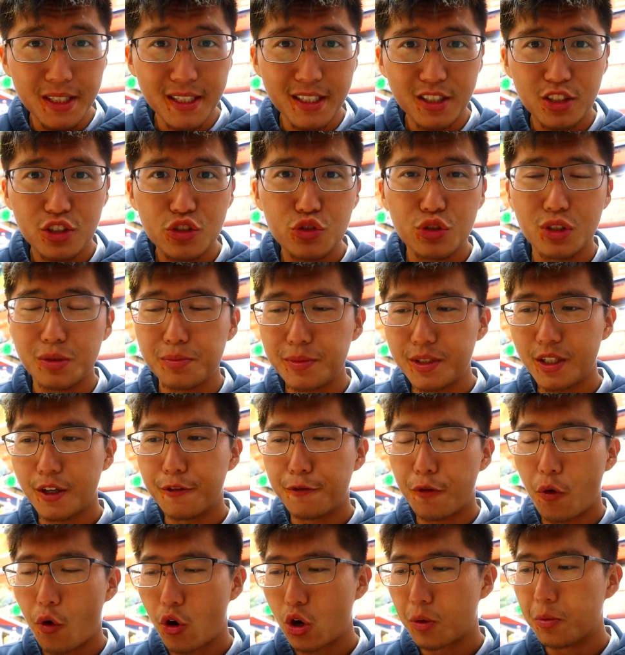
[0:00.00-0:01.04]
extremely
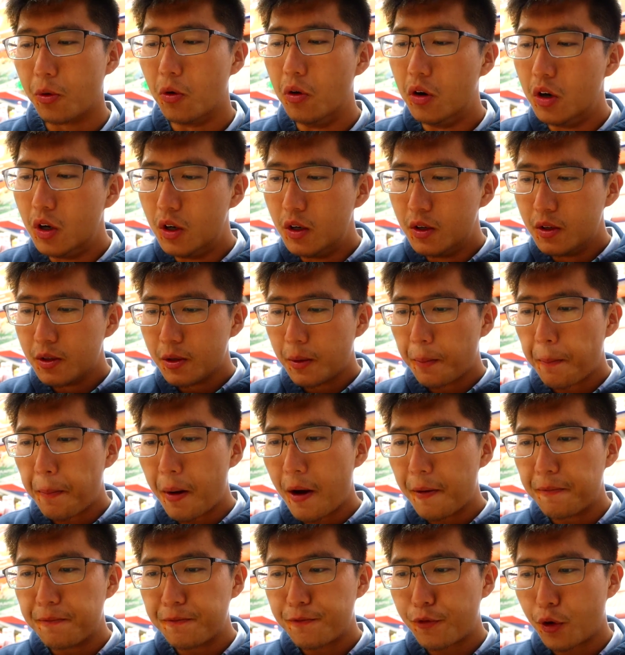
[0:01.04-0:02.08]
affordable.
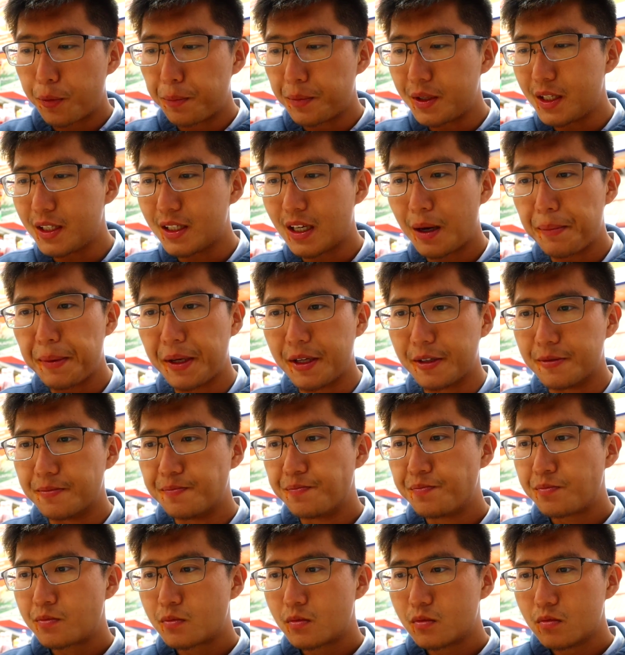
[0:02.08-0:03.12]
But for me, I mean,
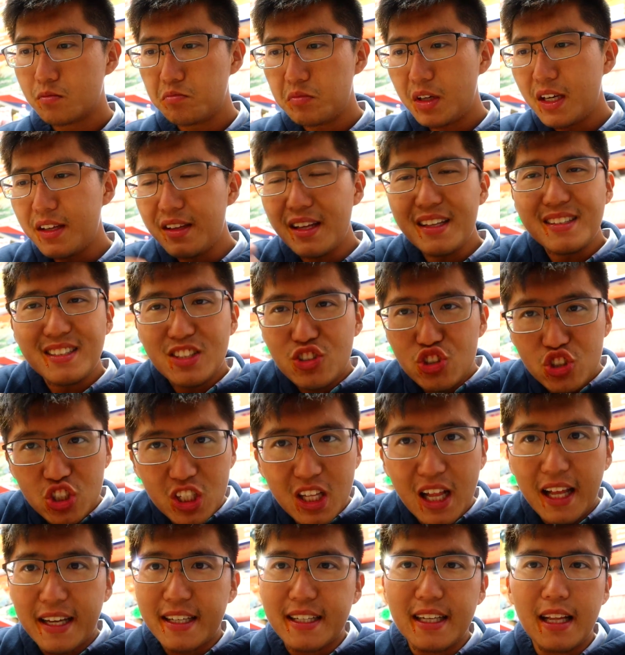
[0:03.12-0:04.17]
it's a
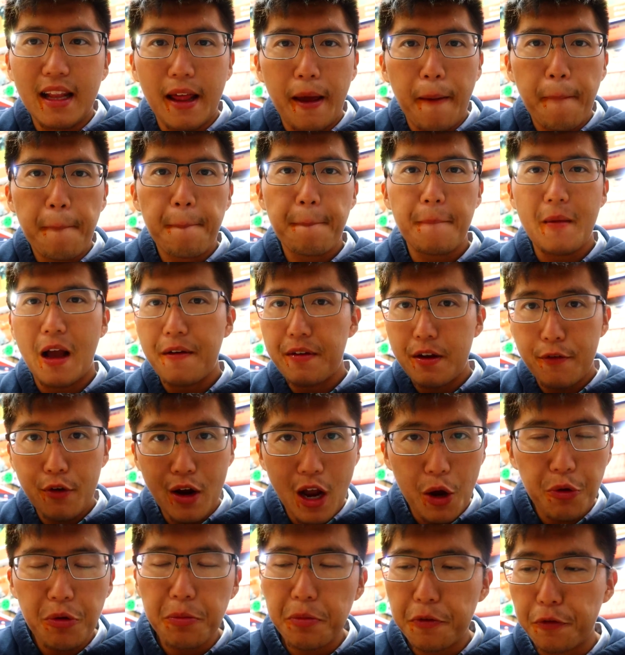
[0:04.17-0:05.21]
chilaquile. I've never
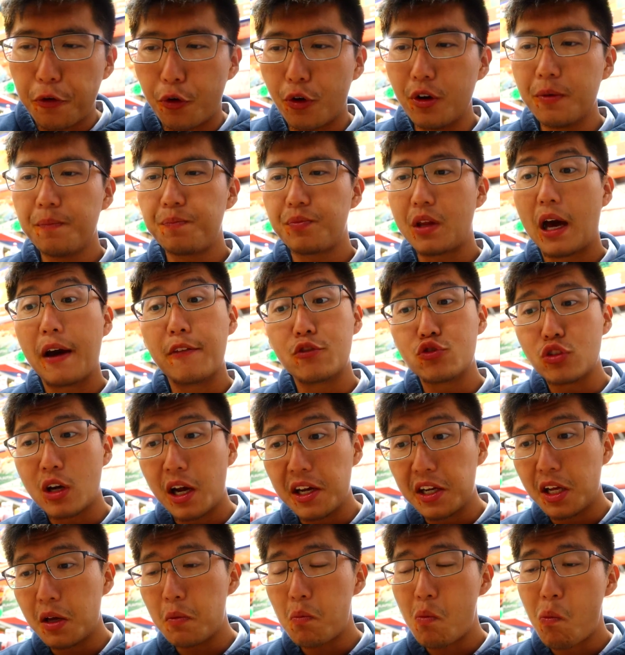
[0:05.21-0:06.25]
had one before. I've
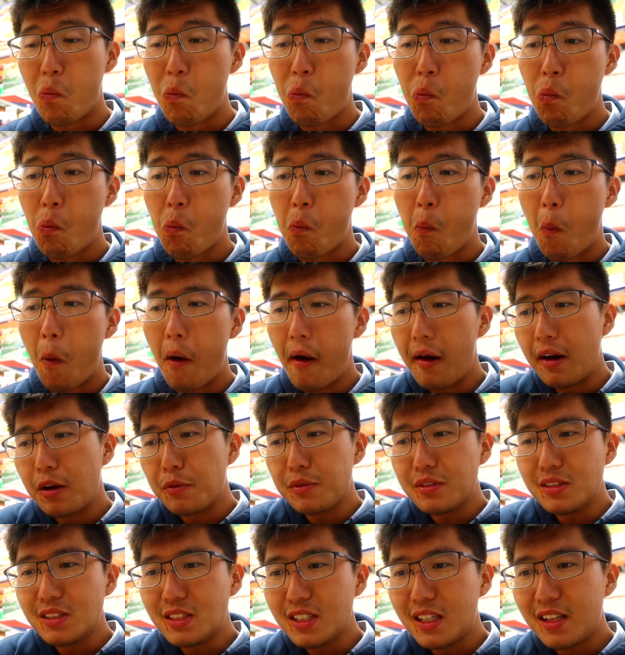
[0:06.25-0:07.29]
tried it. I
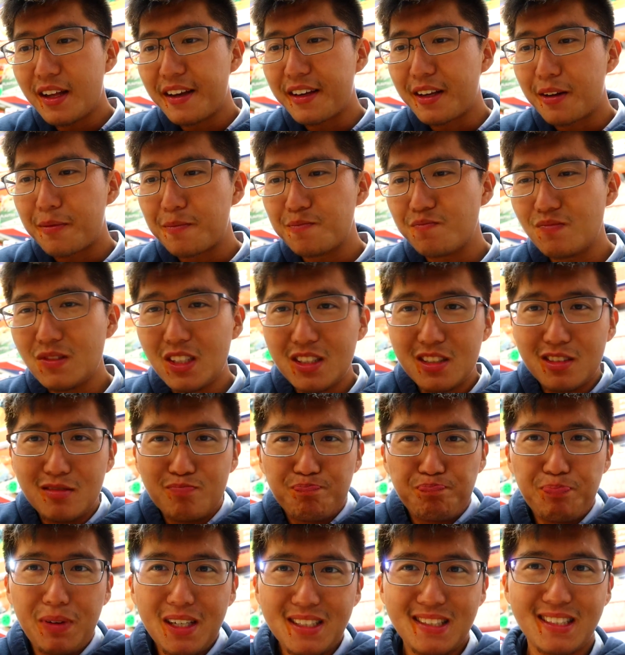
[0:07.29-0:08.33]
want to say like, it's
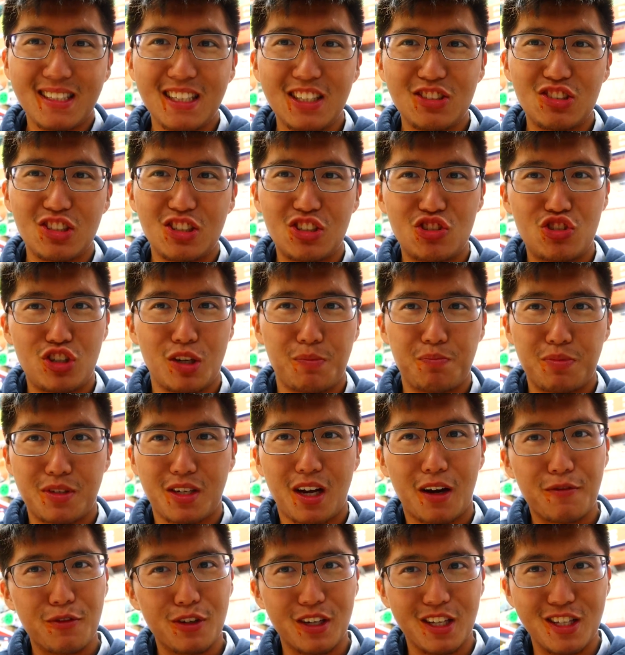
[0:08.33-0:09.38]
basically just chips
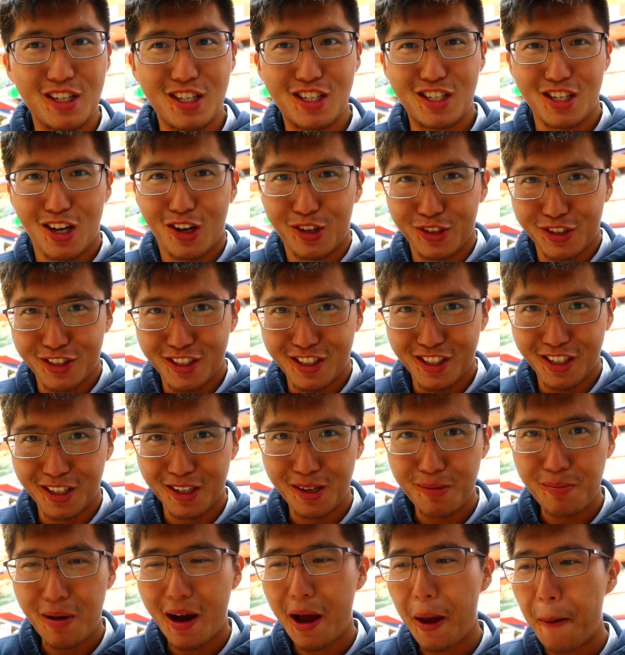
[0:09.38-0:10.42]
covered in salsa
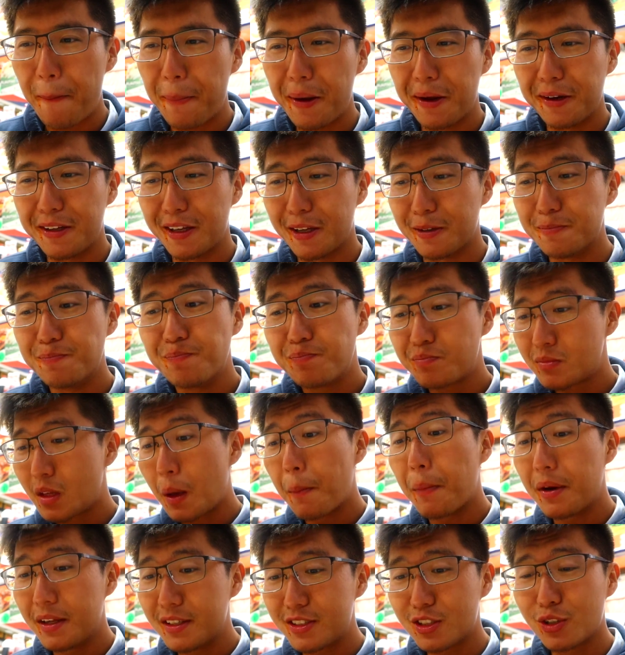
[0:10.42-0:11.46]
in my opinion.
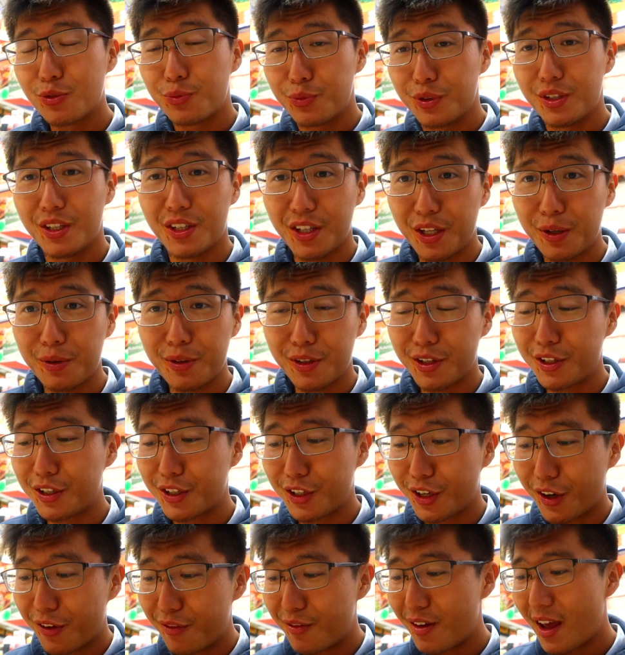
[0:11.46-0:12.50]
But it's still really, really
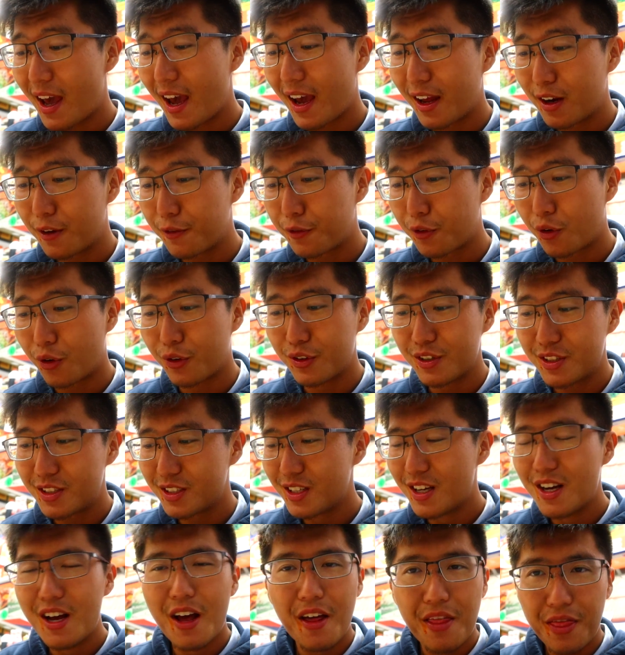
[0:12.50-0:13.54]
good. And of course,
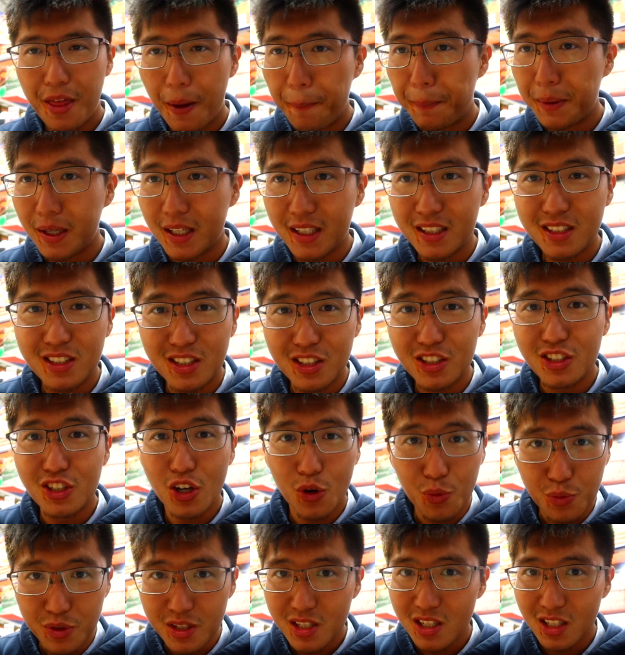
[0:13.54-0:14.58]
the beans,
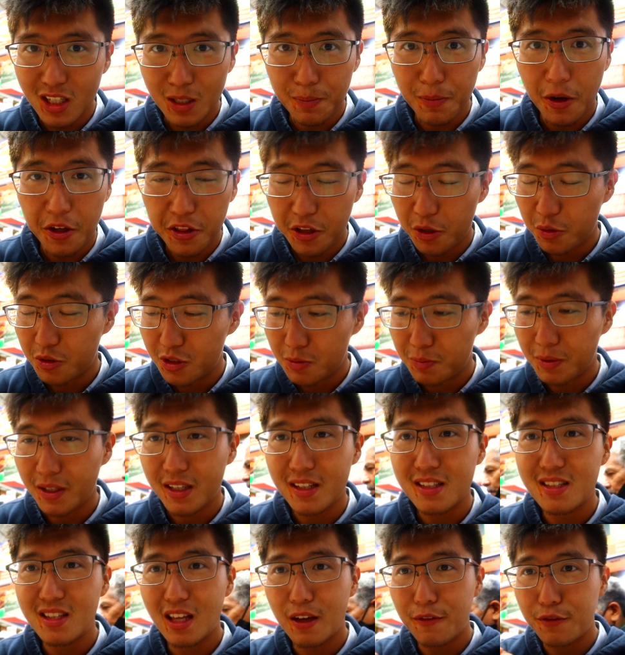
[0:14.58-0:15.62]
don't sleep on those
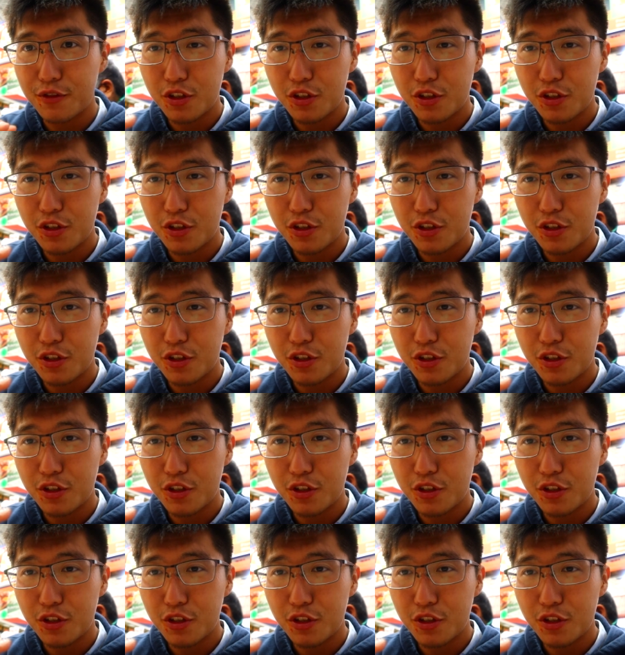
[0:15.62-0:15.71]
beans. They've